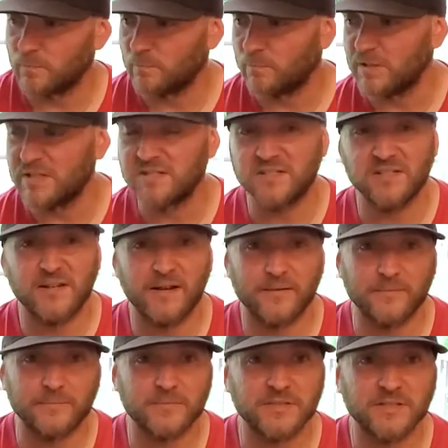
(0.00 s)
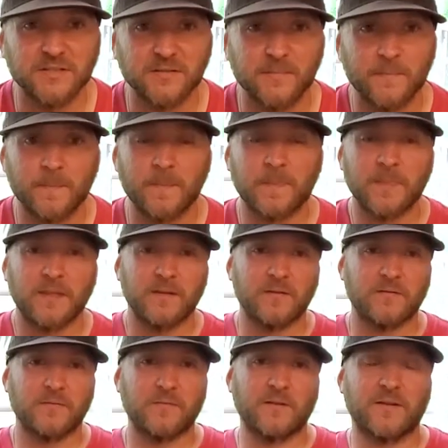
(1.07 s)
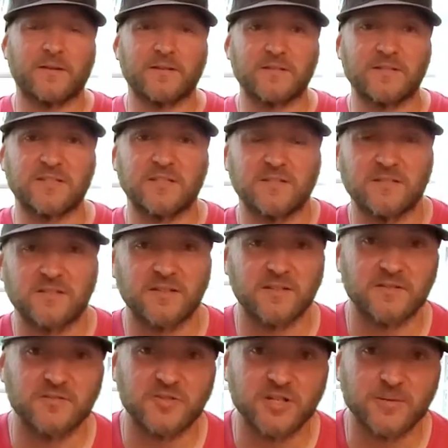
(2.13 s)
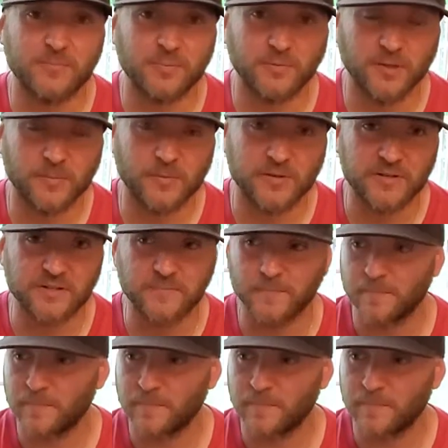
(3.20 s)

BCMs, and this is the Jeep Liberty.